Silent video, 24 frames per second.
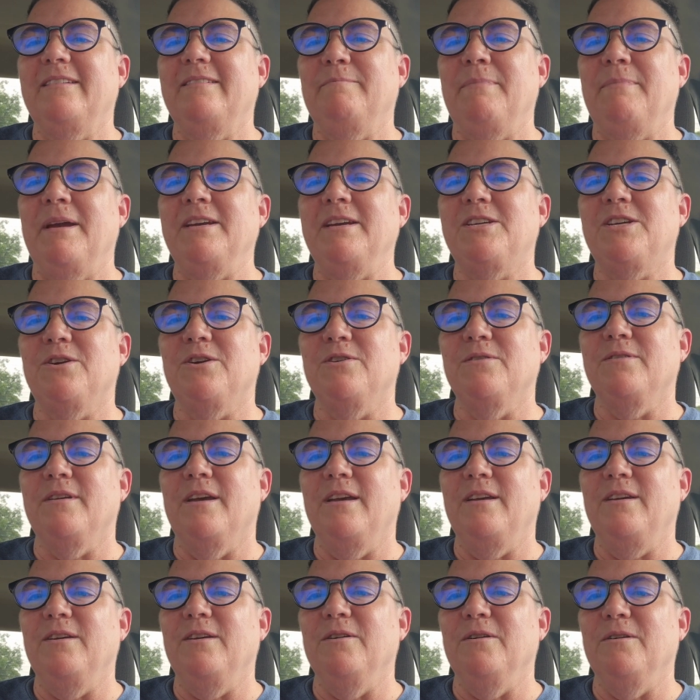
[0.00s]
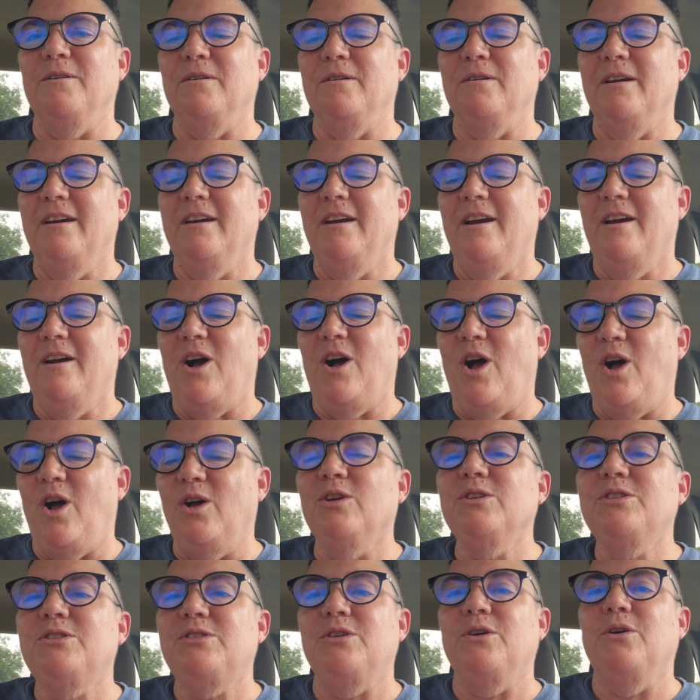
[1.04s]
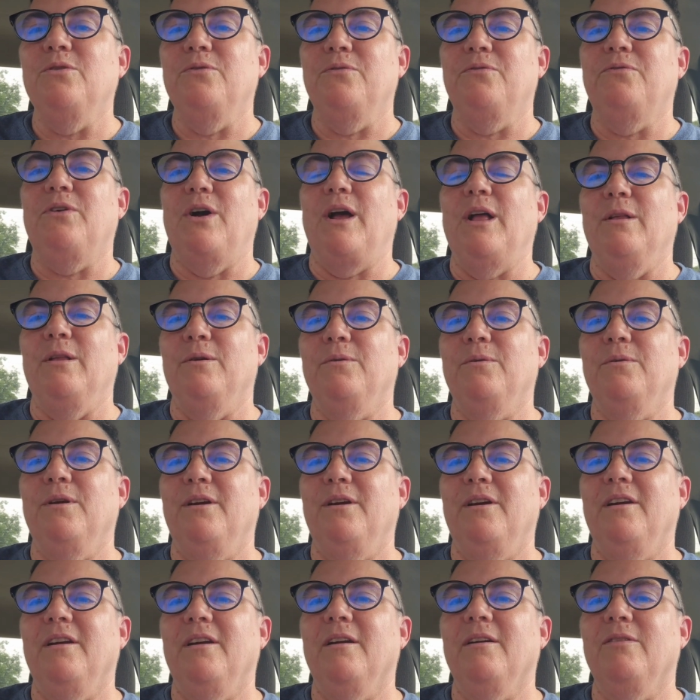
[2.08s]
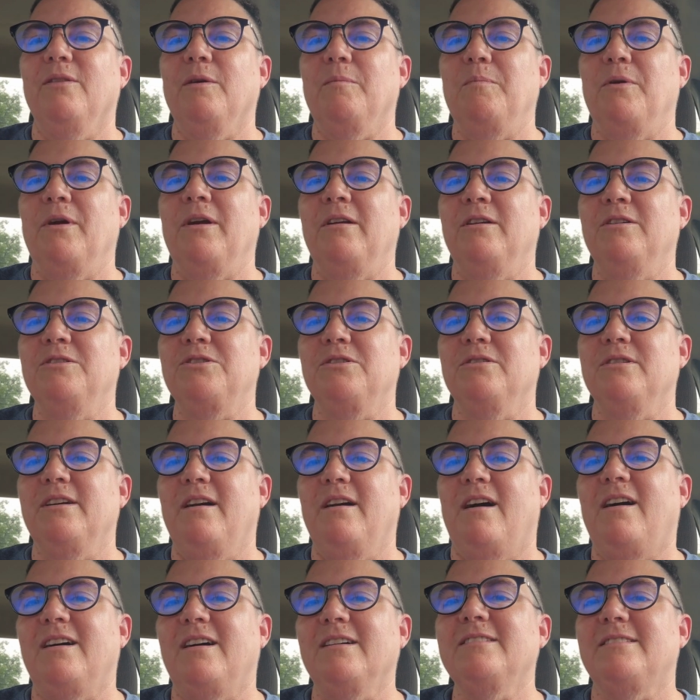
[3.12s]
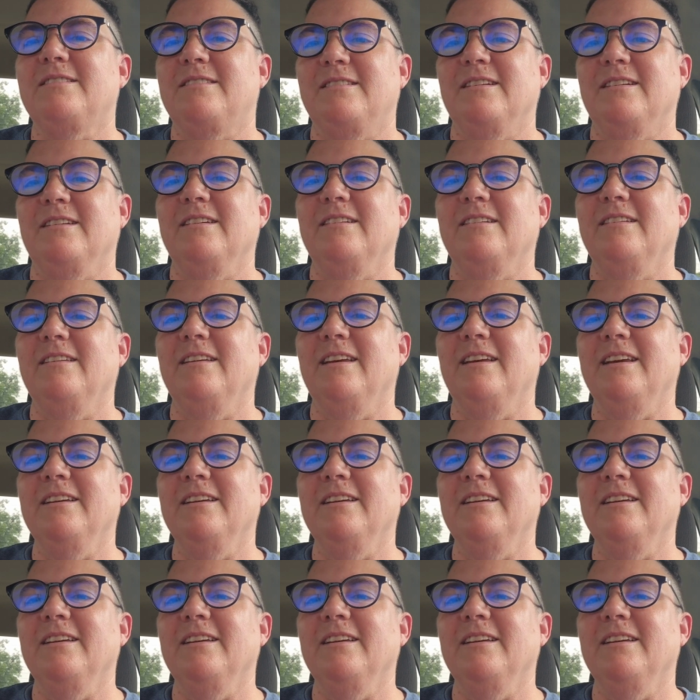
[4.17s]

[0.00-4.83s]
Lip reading: make sure that you're also following the Brain Injury Austin